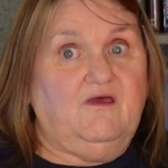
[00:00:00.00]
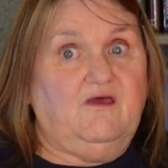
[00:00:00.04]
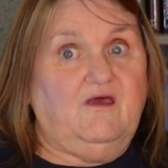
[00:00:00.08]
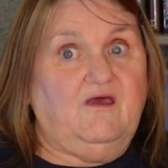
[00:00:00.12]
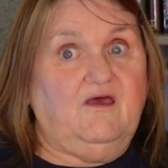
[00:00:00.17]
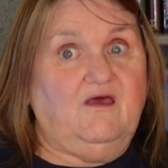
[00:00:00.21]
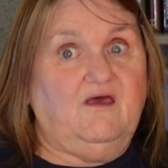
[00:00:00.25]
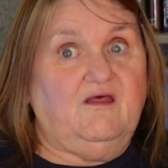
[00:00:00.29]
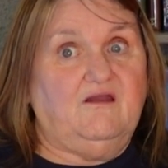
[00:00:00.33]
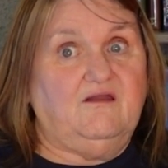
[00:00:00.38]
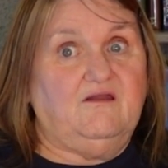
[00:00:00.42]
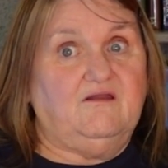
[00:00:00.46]

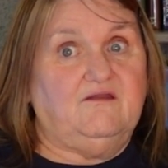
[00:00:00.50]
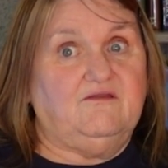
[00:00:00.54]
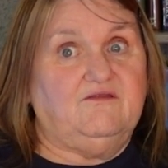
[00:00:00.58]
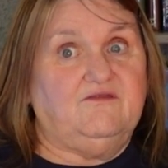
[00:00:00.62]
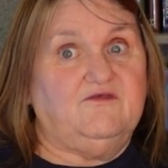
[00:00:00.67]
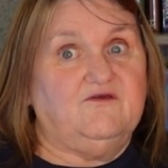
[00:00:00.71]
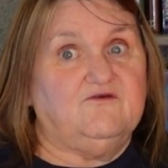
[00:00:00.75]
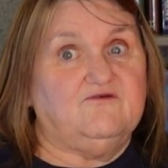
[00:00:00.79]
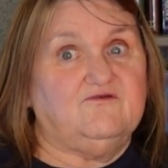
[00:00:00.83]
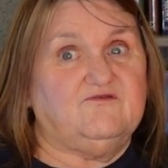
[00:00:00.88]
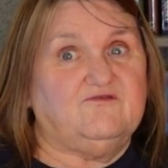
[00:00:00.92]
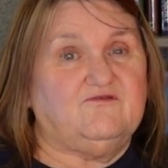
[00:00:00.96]
And
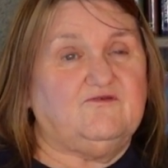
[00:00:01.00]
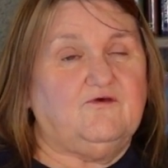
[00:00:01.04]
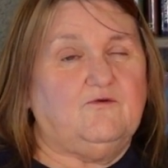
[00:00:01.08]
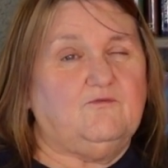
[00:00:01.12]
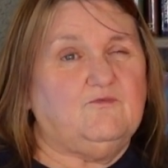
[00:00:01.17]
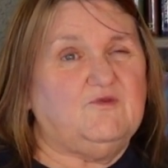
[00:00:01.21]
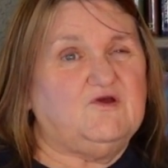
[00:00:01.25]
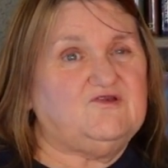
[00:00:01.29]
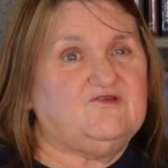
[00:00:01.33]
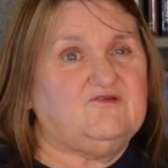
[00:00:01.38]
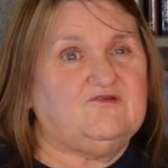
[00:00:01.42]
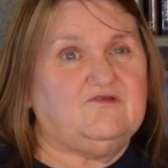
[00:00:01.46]
there's so
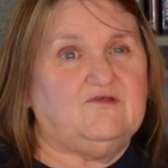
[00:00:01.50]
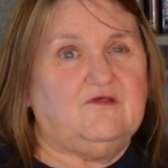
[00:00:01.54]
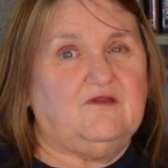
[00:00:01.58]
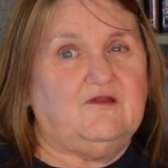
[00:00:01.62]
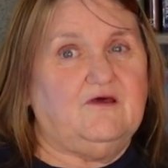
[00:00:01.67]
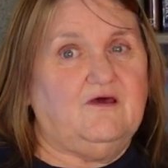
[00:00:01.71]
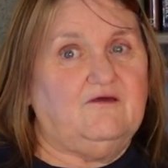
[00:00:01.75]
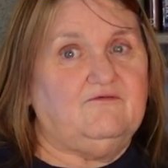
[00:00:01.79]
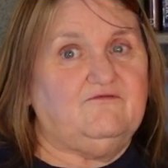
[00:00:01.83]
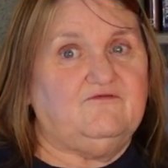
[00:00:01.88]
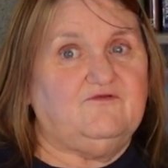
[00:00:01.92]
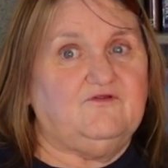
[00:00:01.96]
much that
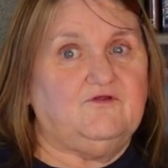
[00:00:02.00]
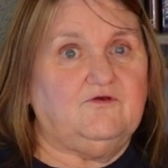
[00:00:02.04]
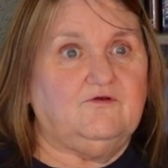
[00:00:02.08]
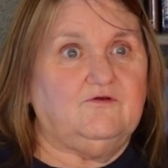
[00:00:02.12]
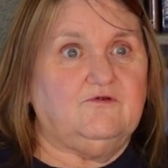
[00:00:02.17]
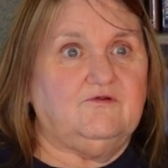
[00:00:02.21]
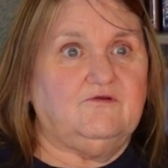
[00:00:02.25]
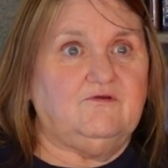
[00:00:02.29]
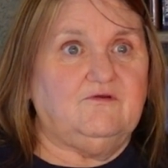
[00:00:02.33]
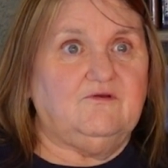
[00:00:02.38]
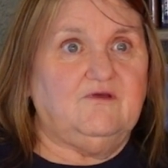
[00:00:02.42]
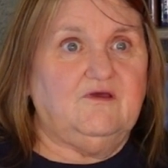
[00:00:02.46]
I've
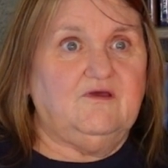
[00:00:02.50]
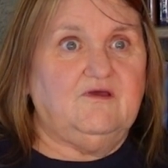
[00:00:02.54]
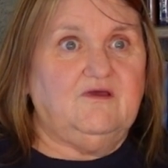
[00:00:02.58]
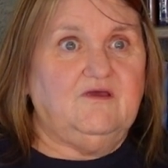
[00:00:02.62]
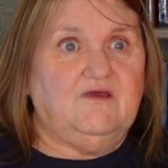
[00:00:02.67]
learned